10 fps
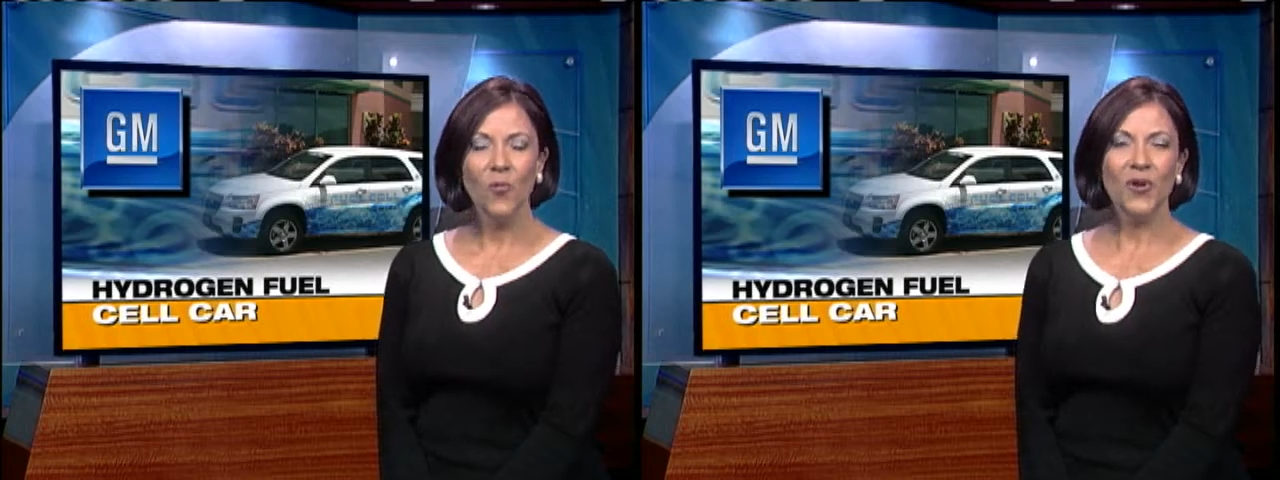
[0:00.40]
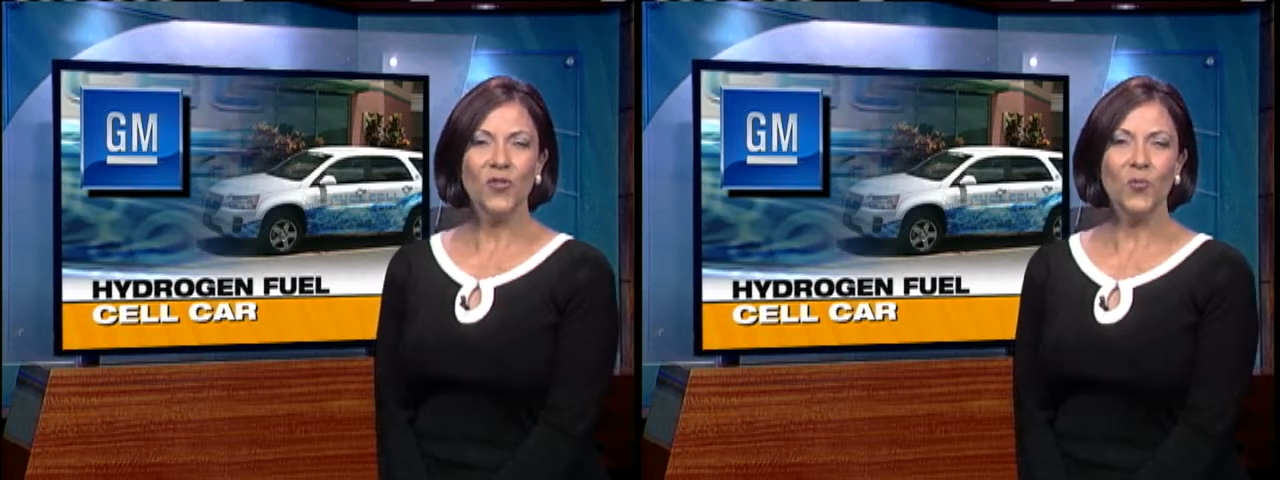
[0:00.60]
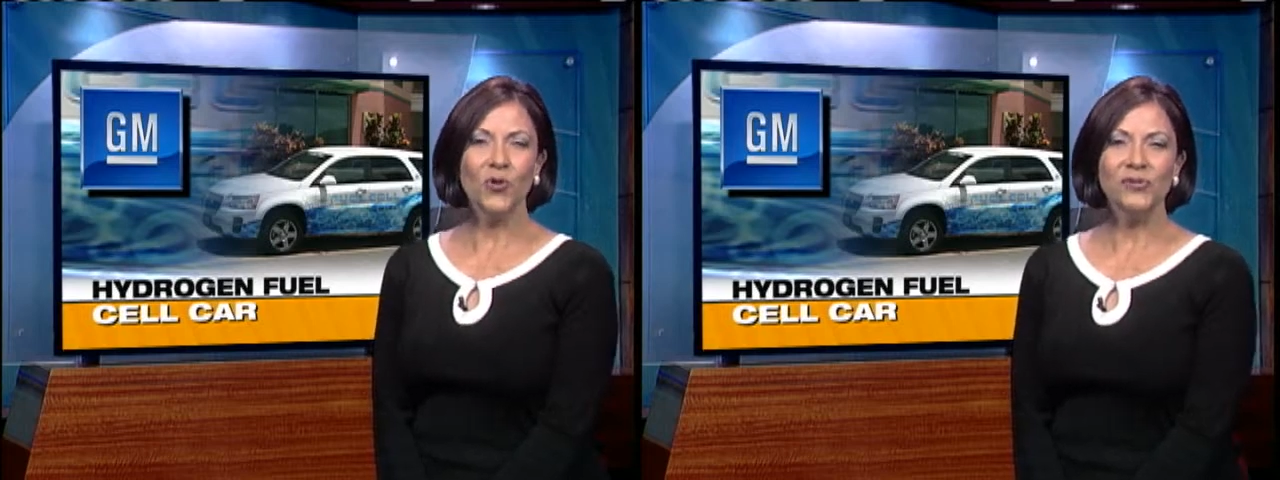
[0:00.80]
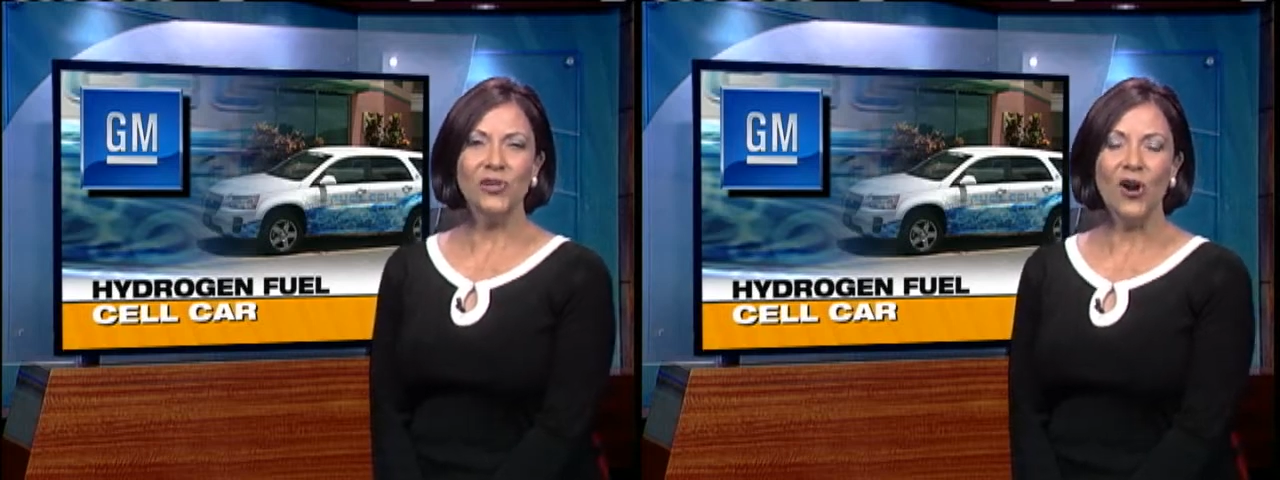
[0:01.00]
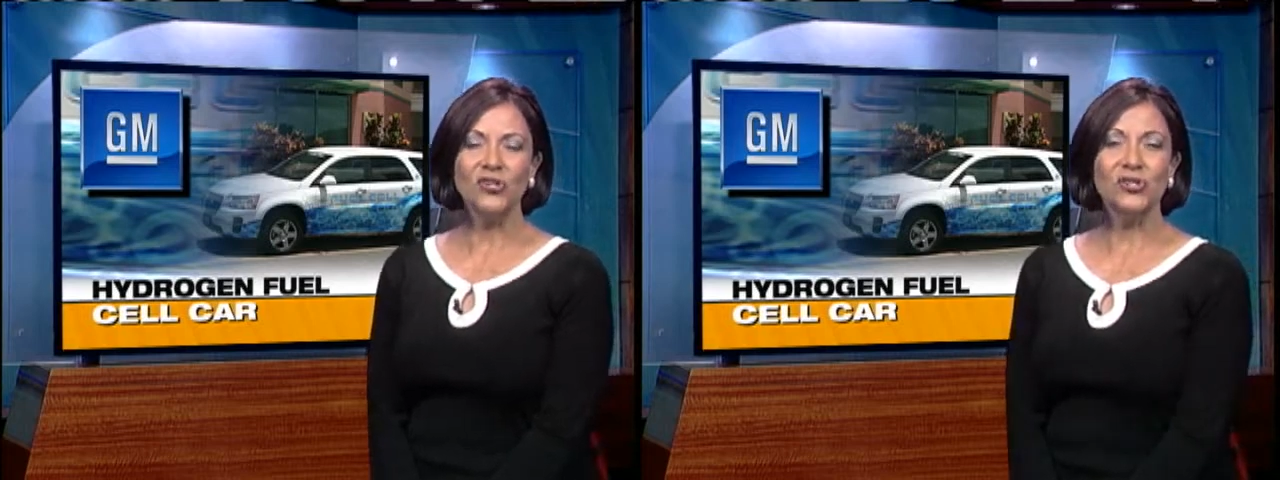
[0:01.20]
One of the world's
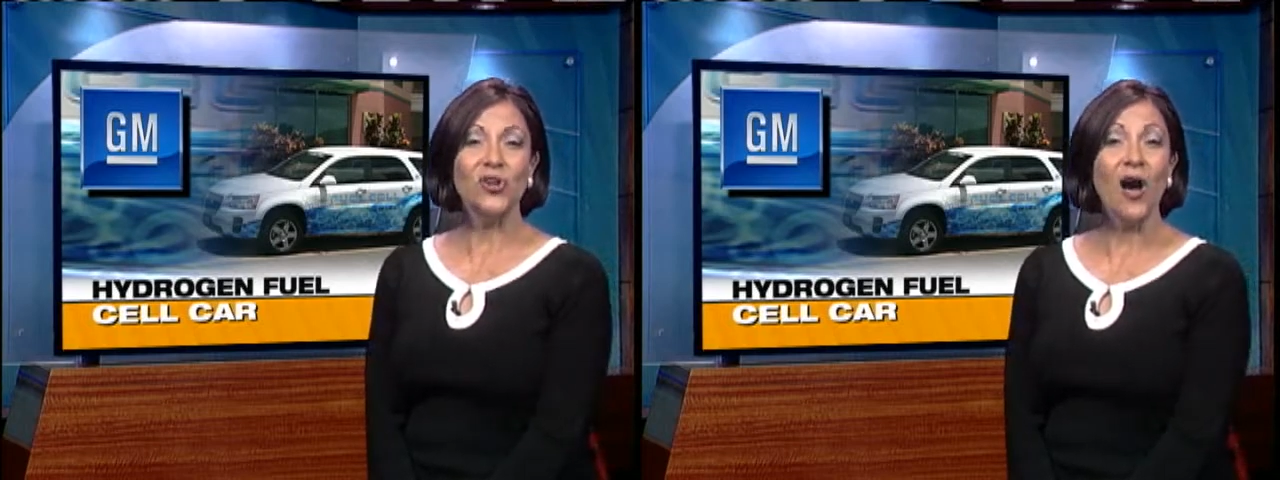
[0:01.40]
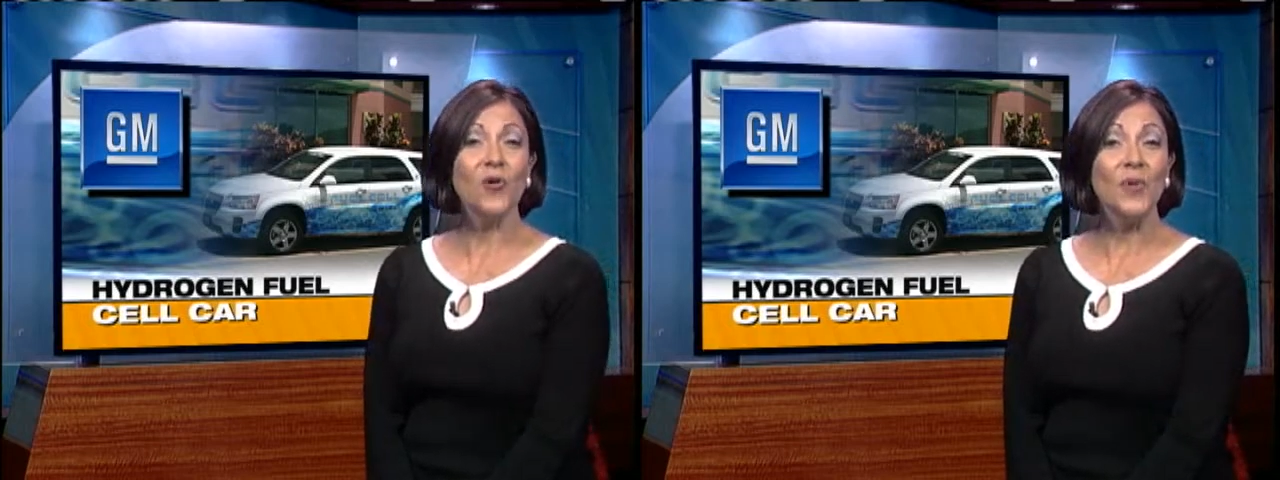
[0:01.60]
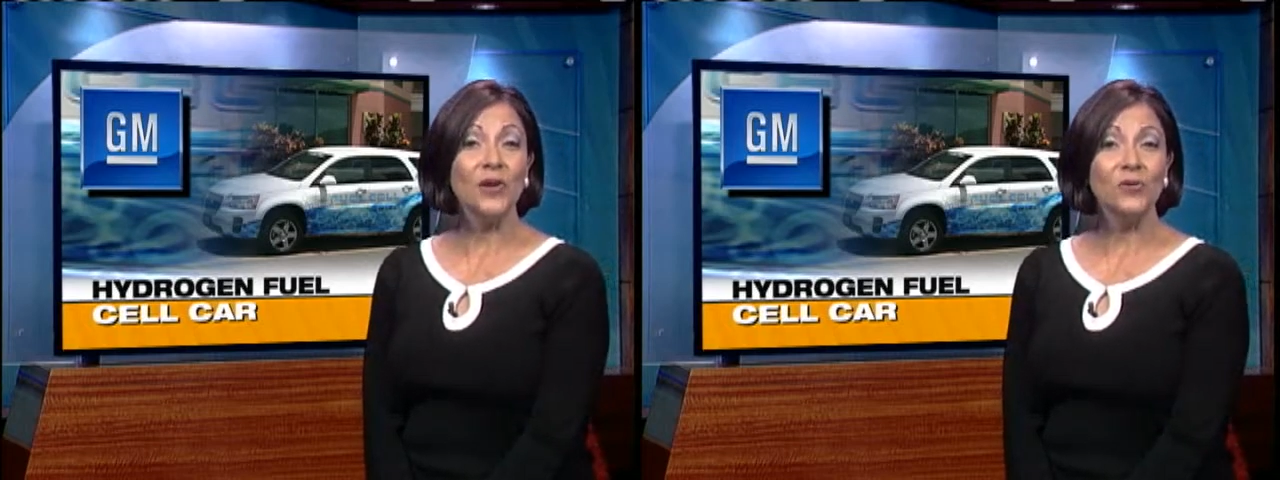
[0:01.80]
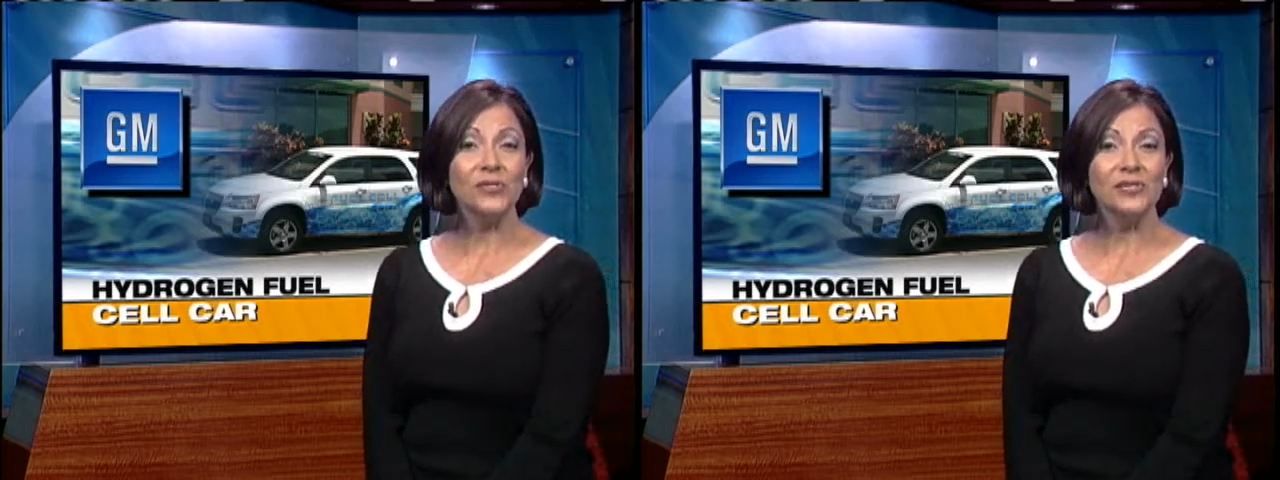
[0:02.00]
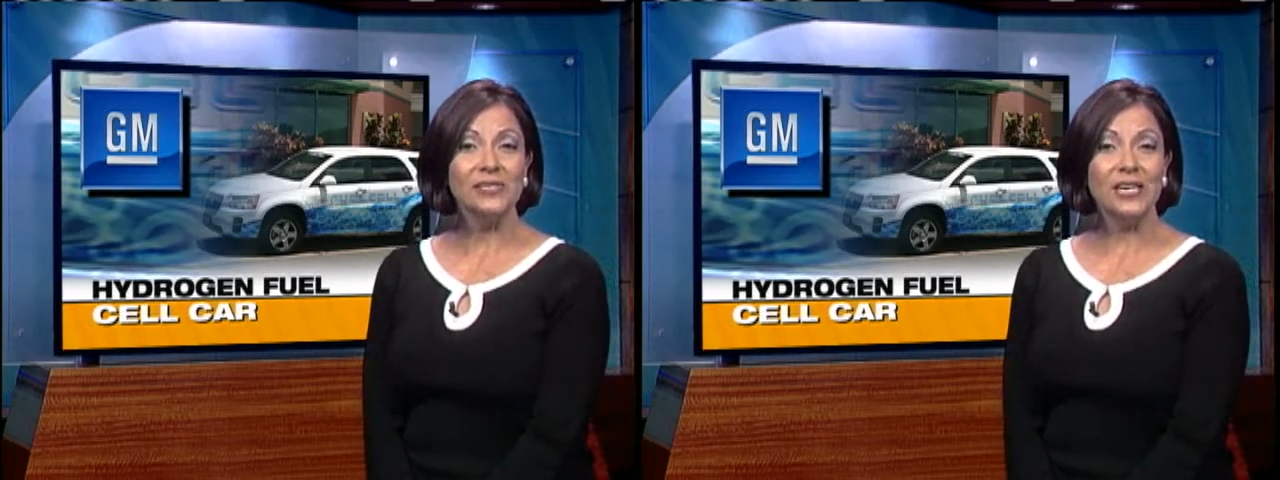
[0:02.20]
largest
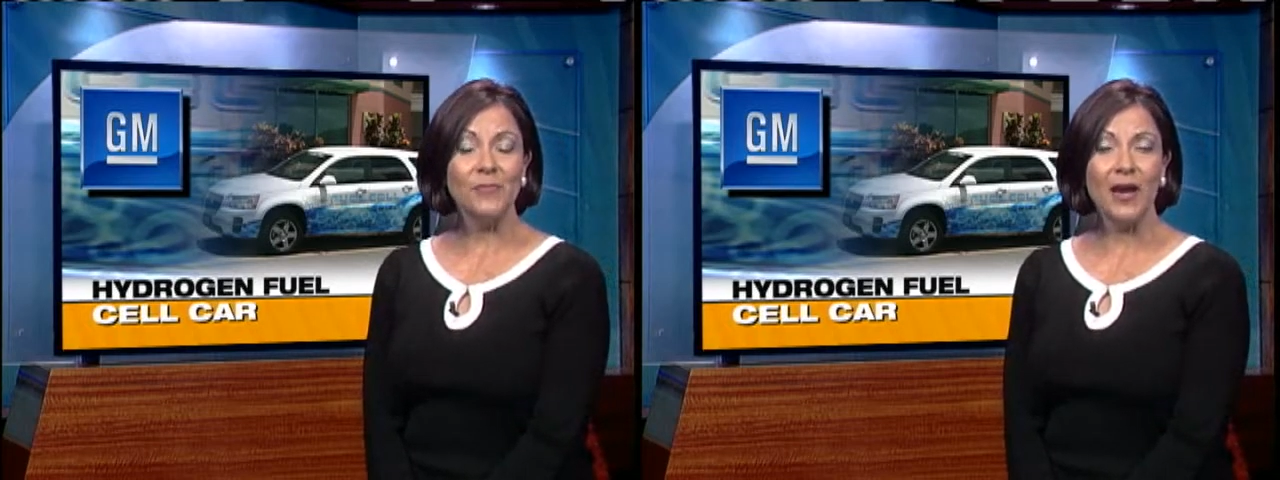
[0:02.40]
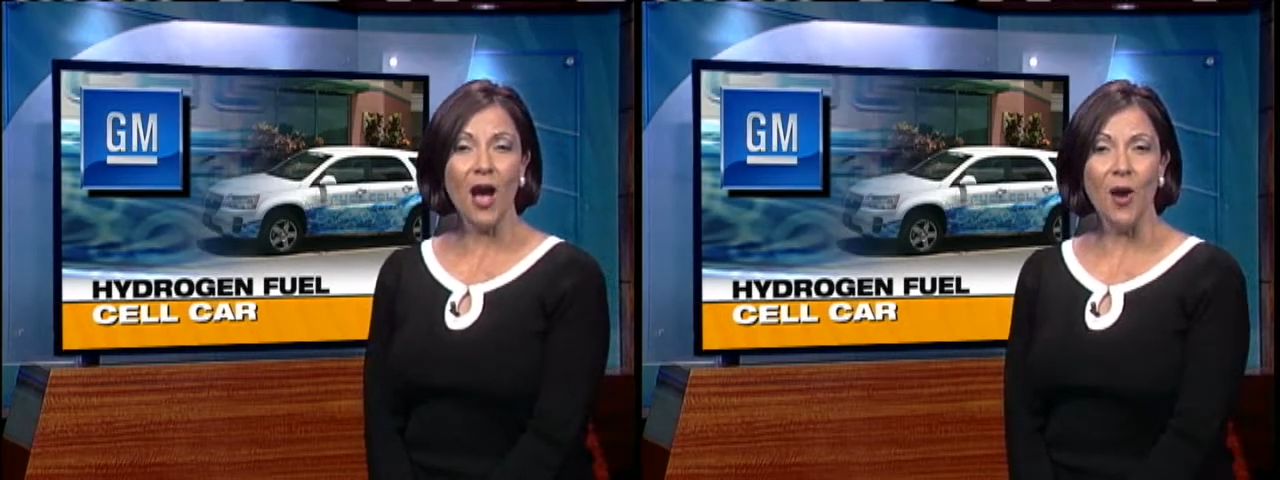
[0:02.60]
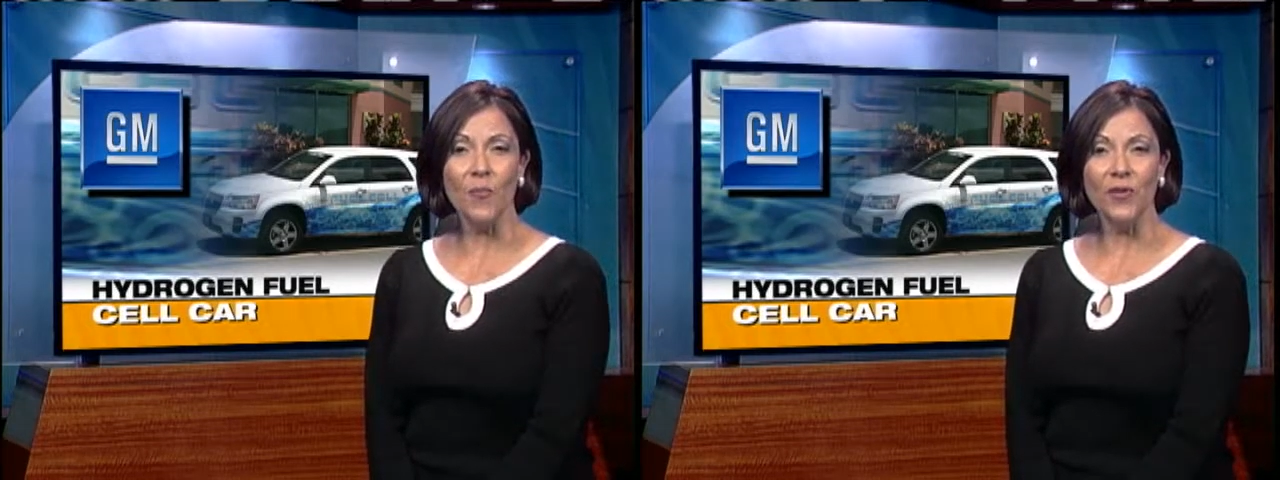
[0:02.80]
automakers is teaming up